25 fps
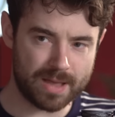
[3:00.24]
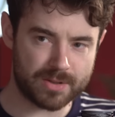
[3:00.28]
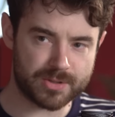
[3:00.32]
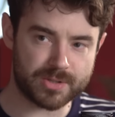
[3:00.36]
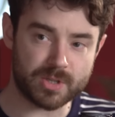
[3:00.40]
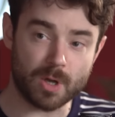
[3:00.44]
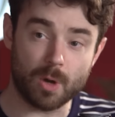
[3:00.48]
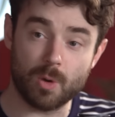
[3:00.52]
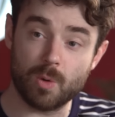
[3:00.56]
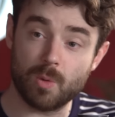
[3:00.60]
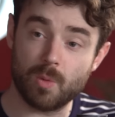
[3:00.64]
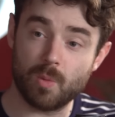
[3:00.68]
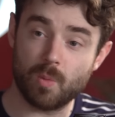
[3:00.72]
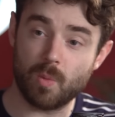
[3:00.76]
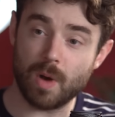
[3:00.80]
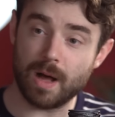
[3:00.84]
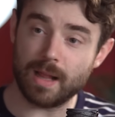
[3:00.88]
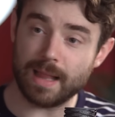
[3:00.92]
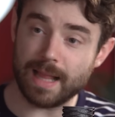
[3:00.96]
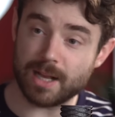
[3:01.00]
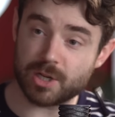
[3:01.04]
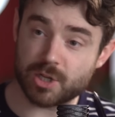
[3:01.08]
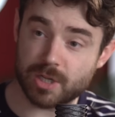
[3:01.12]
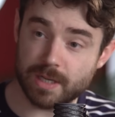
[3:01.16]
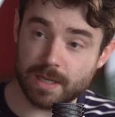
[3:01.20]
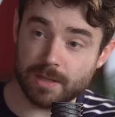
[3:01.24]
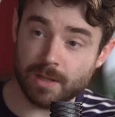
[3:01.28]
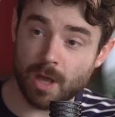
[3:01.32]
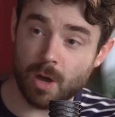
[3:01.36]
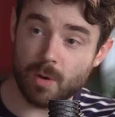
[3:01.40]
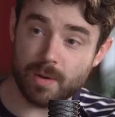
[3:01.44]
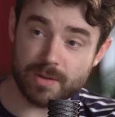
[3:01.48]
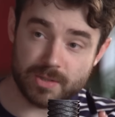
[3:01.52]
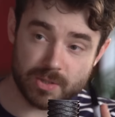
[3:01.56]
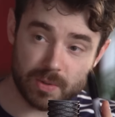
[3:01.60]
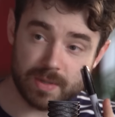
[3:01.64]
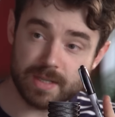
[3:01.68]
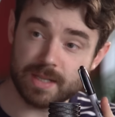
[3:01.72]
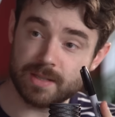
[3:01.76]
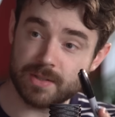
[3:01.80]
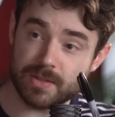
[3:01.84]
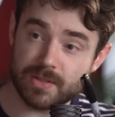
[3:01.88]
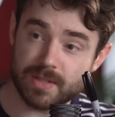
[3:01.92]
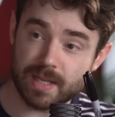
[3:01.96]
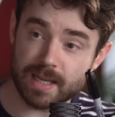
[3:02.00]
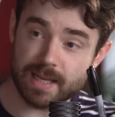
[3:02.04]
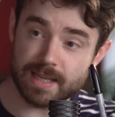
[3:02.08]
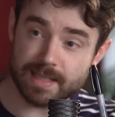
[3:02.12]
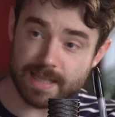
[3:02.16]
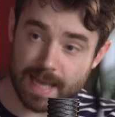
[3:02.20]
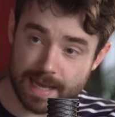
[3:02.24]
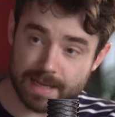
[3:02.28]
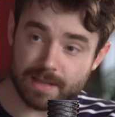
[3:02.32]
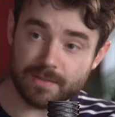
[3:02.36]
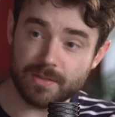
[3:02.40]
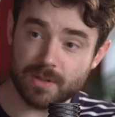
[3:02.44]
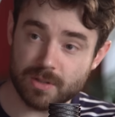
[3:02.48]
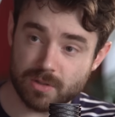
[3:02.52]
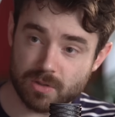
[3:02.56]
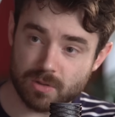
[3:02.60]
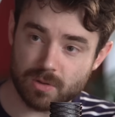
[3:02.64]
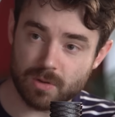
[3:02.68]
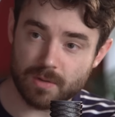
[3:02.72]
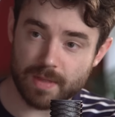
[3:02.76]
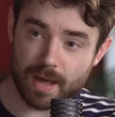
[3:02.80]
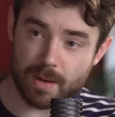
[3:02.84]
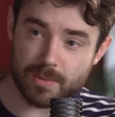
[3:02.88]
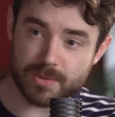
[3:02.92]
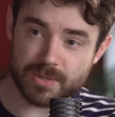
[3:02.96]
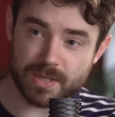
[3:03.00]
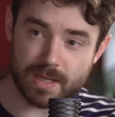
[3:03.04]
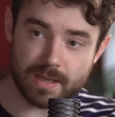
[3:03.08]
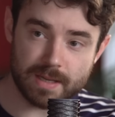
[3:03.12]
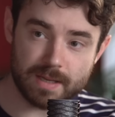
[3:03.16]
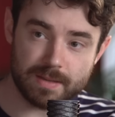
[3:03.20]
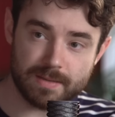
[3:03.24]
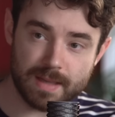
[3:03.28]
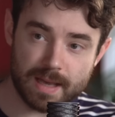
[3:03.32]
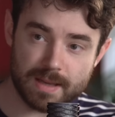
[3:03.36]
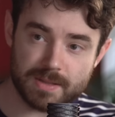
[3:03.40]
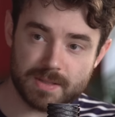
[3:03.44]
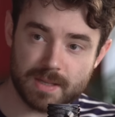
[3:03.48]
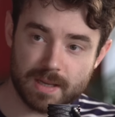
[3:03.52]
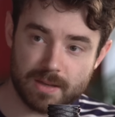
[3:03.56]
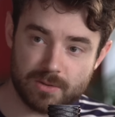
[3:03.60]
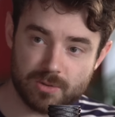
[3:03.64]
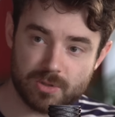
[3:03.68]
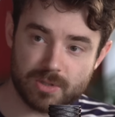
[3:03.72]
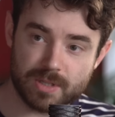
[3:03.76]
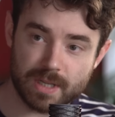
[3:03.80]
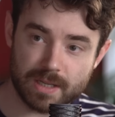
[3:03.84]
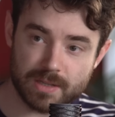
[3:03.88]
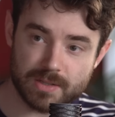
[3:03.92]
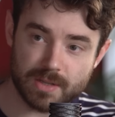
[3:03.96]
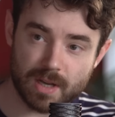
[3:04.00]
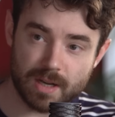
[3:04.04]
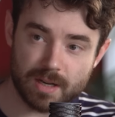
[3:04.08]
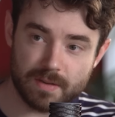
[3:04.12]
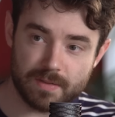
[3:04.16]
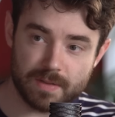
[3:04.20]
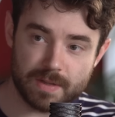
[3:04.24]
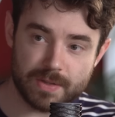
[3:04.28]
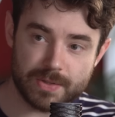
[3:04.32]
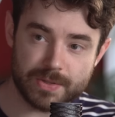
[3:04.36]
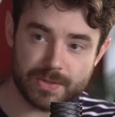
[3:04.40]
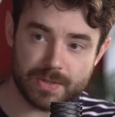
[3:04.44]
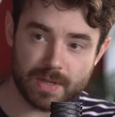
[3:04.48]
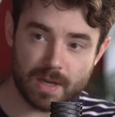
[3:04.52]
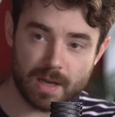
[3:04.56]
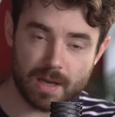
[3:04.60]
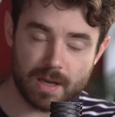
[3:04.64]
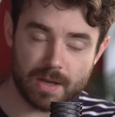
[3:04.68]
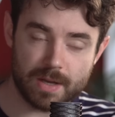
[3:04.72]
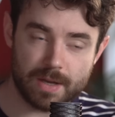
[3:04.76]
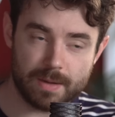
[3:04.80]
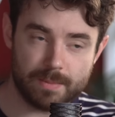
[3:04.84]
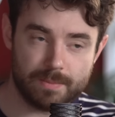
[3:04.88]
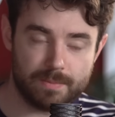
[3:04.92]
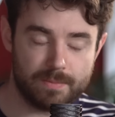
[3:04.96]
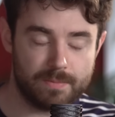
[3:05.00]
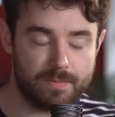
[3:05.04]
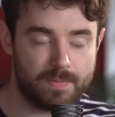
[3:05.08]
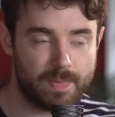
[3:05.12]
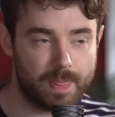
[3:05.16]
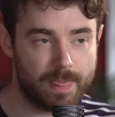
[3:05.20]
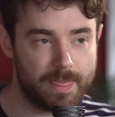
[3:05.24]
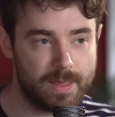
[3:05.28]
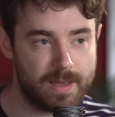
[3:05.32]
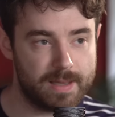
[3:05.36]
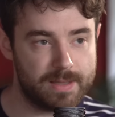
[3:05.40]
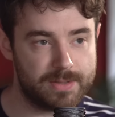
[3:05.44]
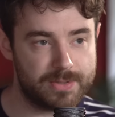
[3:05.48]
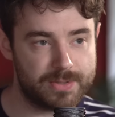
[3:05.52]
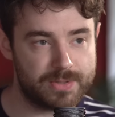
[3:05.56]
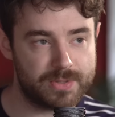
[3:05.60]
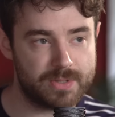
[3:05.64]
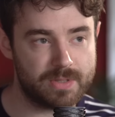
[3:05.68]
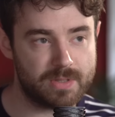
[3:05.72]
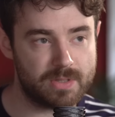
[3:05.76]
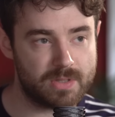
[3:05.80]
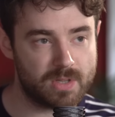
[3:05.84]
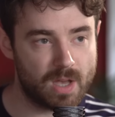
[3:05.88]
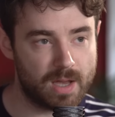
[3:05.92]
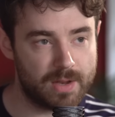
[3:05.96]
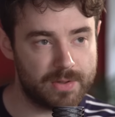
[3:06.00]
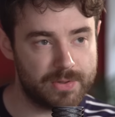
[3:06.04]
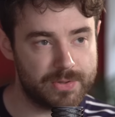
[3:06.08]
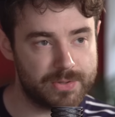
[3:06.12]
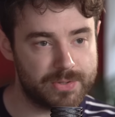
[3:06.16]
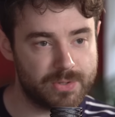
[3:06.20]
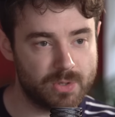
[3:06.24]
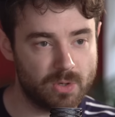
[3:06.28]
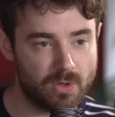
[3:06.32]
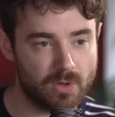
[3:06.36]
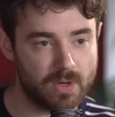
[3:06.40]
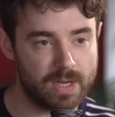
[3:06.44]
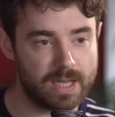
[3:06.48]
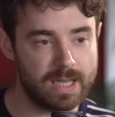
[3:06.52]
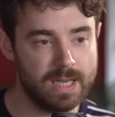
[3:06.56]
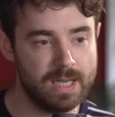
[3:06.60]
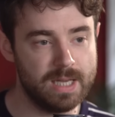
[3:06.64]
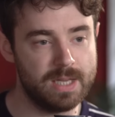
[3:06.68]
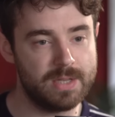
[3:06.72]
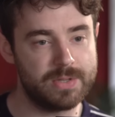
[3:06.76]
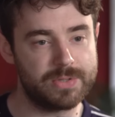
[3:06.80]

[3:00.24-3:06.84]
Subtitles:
So he didn't stick his head in the door. That's the interesting side of his side of the story.